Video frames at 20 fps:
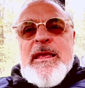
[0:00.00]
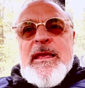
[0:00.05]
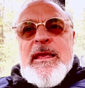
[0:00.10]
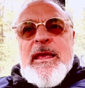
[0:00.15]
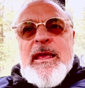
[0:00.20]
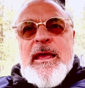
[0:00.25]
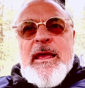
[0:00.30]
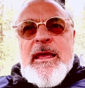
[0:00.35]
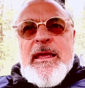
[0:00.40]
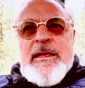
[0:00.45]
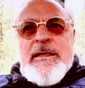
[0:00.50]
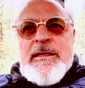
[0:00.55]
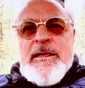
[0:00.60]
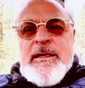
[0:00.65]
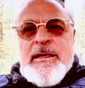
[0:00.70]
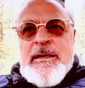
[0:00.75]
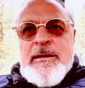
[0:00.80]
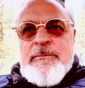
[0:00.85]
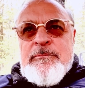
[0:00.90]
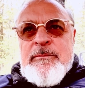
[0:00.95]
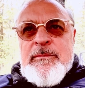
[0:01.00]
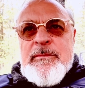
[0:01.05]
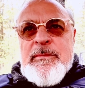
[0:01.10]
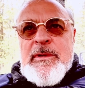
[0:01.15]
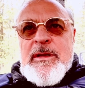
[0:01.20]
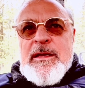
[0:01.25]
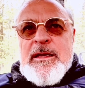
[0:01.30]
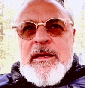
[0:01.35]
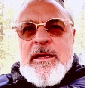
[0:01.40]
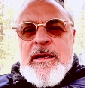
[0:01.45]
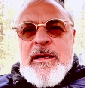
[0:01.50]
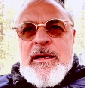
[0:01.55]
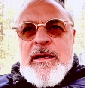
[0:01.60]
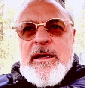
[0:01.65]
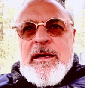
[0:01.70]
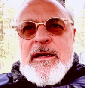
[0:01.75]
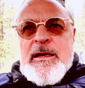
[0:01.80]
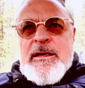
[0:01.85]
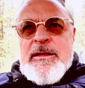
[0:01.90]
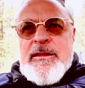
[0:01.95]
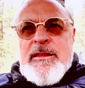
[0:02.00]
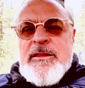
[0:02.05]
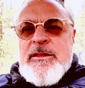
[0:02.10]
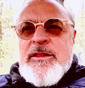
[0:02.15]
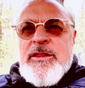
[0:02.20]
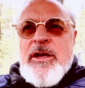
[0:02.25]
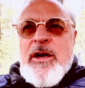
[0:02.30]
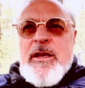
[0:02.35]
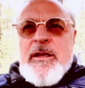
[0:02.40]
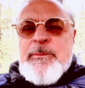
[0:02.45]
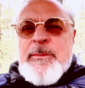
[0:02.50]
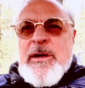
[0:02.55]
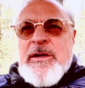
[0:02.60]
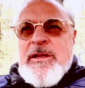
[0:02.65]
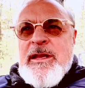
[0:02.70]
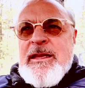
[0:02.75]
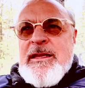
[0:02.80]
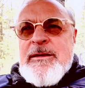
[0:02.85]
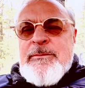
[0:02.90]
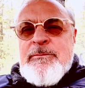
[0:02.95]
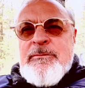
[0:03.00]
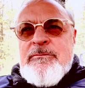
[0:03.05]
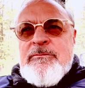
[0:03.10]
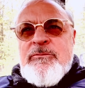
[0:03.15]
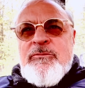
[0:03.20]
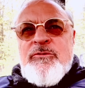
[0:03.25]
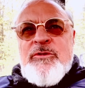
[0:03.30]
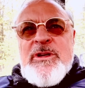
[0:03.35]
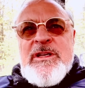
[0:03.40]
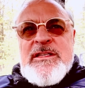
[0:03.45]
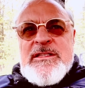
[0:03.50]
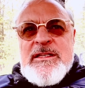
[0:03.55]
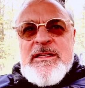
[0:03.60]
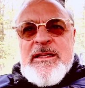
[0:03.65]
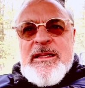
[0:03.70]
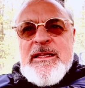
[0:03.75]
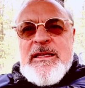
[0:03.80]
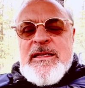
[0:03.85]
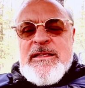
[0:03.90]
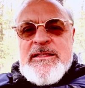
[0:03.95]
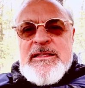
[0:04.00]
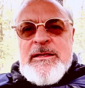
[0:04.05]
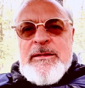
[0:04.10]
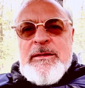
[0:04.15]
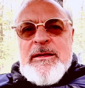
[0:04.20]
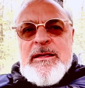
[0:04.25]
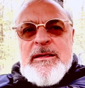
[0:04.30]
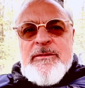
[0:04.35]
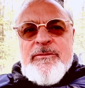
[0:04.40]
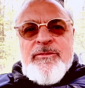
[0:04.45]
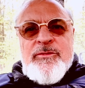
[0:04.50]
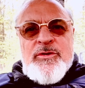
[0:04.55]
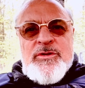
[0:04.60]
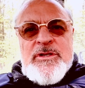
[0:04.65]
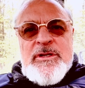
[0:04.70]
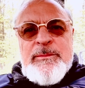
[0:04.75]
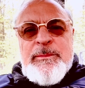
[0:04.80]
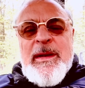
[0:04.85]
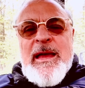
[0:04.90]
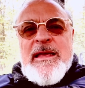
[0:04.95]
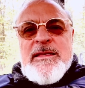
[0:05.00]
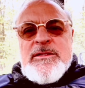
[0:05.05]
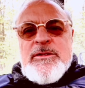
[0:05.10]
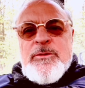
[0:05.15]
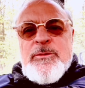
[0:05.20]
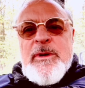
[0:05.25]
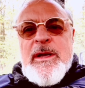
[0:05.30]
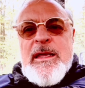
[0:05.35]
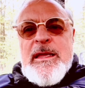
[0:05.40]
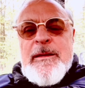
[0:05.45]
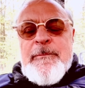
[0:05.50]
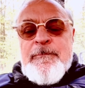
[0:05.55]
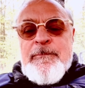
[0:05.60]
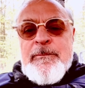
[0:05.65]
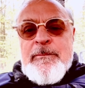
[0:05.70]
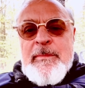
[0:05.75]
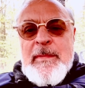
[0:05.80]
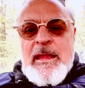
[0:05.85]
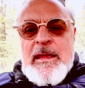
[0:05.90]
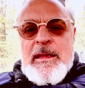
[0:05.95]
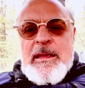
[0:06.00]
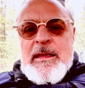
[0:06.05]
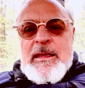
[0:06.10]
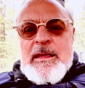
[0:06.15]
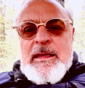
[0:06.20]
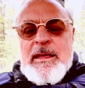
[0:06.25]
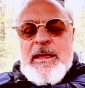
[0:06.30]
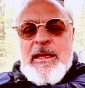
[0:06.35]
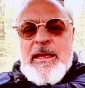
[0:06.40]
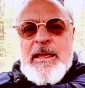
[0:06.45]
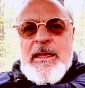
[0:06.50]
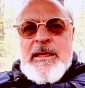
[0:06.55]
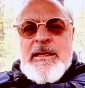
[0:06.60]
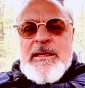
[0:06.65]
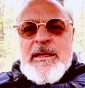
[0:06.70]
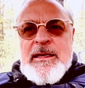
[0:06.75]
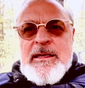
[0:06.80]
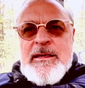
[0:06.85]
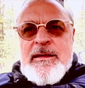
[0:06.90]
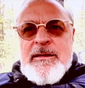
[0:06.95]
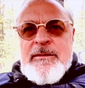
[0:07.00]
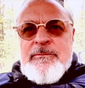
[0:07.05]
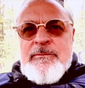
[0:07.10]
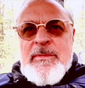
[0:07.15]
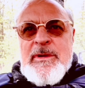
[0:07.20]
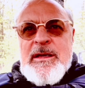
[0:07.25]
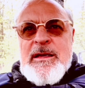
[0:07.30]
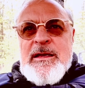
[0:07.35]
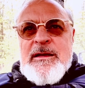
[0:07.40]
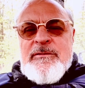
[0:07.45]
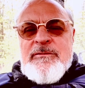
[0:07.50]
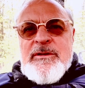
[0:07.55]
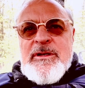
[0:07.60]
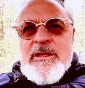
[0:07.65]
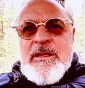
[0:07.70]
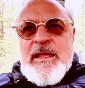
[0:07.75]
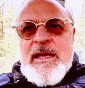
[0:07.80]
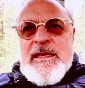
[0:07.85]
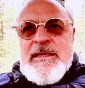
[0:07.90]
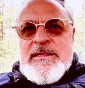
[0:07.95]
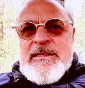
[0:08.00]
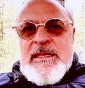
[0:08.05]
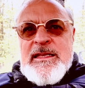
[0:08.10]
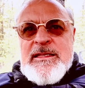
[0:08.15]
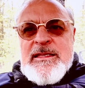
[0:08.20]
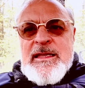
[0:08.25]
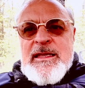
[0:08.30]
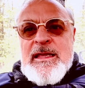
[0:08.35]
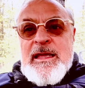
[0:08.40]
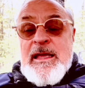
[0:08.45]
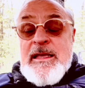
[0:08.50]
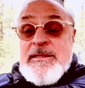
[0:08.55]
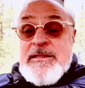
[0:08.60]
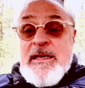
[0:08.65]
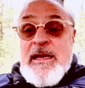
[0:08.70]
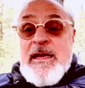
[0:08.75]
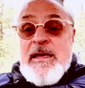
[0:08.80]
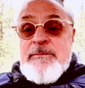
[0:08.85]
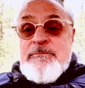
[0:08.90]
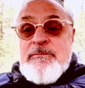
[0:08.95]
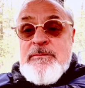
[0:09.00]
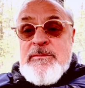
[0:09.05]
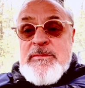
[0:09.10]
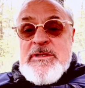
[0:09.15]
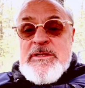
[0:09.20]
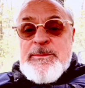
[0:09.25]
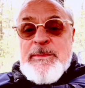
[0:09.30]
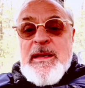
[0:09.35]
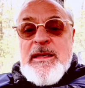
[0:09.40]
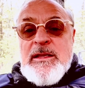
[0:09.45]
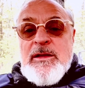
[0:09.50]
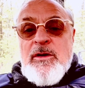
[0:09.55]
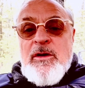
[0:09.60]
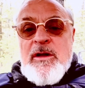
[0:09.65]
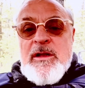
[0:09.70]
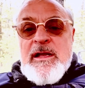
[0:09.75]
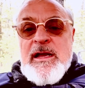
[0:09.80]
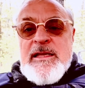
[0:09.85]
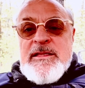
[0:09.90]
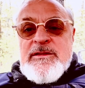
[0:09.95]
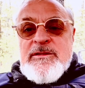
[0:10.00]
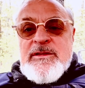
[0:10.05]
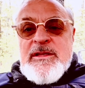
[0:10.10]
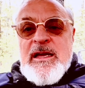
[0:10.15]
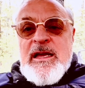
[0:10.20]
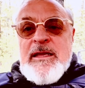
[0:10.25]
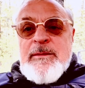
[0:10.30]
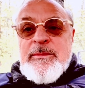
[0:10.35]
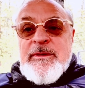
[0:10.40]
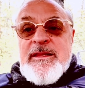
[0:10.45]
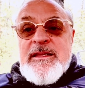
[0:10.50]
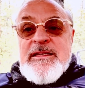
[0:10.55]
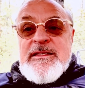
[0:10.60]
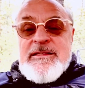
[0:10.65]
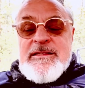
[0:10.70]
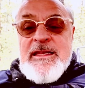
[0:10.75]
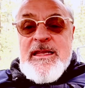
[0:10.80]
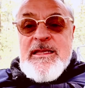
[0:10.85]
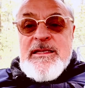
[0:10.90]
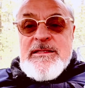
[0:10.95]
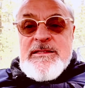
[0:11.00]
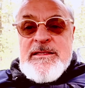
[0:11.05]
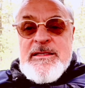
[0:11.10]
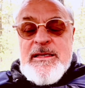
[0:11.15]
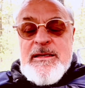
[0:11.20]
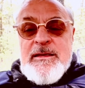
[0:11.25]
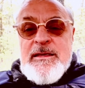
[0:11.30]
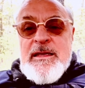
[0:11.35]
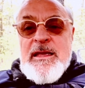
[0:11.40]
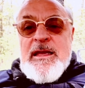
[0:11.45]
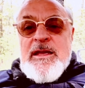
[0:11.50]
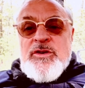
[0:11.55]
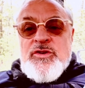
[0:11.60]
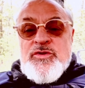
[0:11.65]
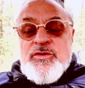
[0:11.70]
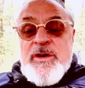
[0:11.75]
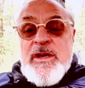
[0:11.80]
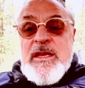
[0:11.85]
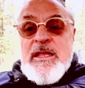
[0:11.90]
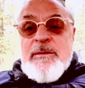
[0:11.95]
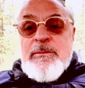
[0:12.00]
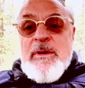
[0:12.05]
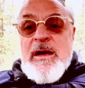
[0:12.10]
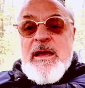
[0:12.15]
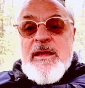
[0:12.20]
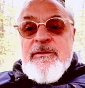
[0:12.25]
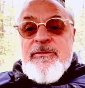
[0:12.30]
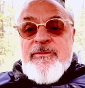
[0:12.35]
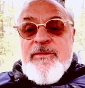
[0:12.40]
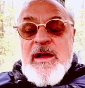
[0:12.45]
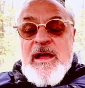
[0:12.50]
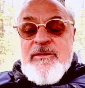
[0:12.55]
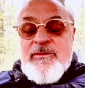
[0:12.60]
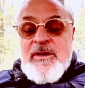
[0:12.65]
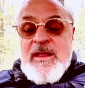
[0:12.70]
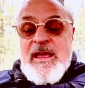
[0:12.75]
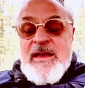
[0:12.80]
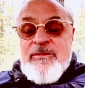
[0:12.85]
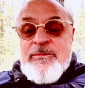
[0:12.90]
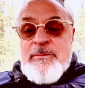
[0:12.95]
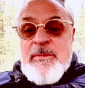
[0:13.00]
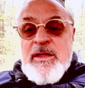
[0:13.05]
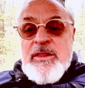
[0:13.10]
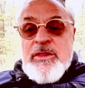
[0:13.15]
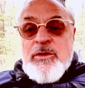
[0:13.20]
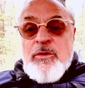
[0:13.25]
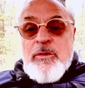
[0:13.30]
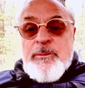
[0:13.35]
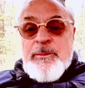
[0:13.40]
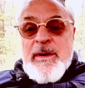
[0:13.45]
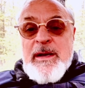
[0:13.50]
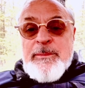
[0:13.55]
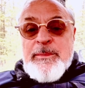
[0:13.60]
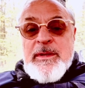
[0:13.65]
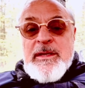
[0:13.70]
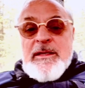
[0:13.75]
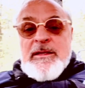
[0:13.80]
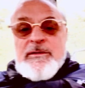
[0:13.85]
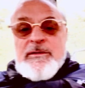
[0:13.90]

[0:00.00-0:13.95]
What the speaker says: And I thought about him recently because he unfortunately passed away, and realized that as I'm spending all kinds of time these days training my 5.5-month-old puppy,